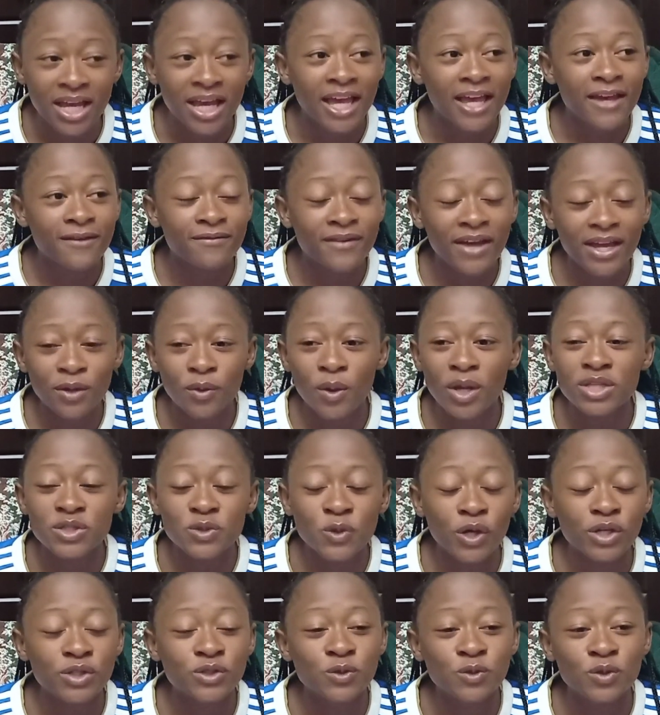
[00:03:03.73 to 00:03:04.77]
If anyone's
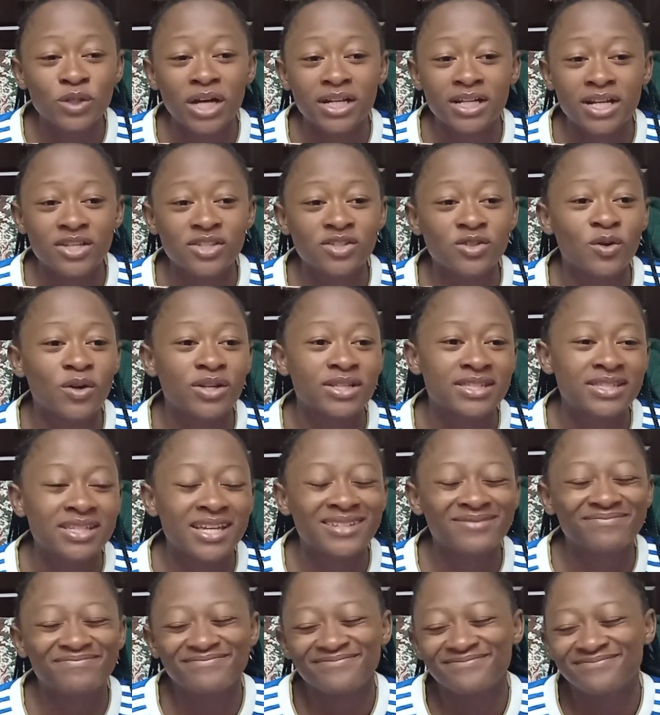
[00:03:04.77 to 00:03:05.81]
going to look at Arsenal and
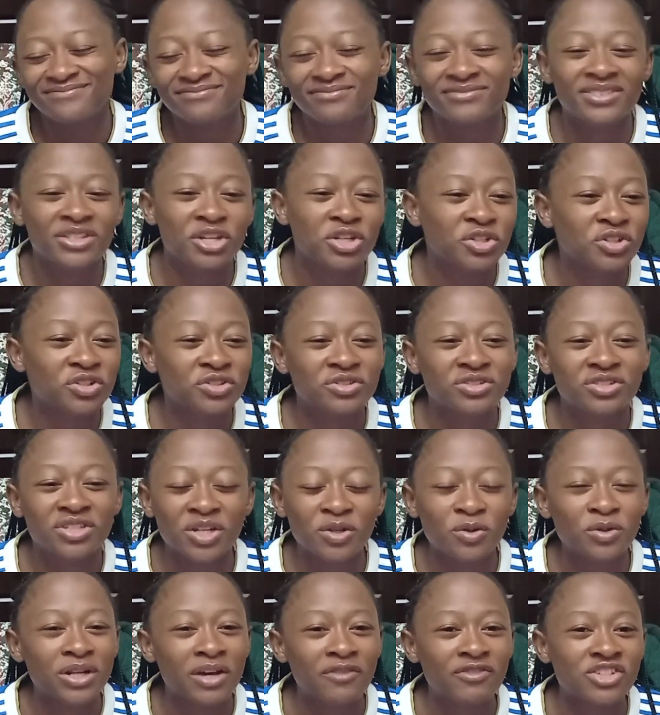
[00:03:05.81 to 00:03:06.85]
say, they
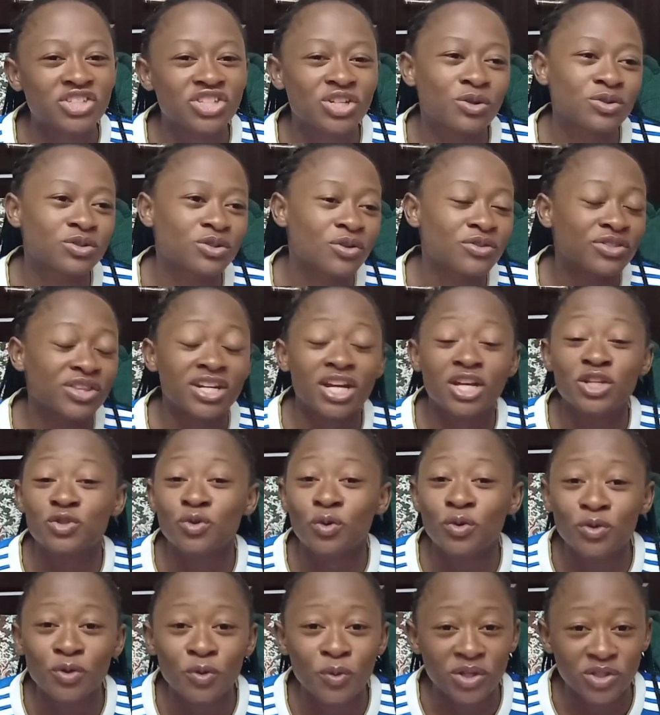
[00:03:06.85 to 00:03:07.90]
don't have a shout out, then I
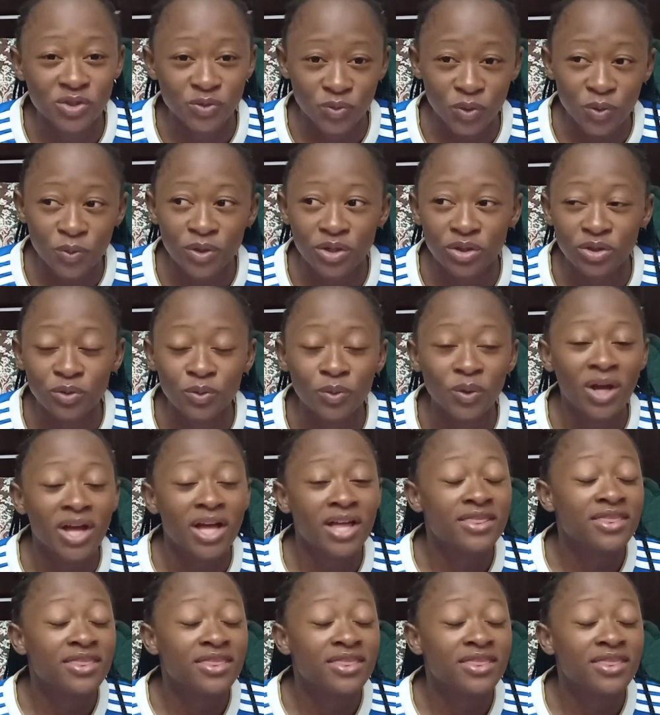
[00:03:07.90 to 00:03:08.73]
don't know what's wrong with you.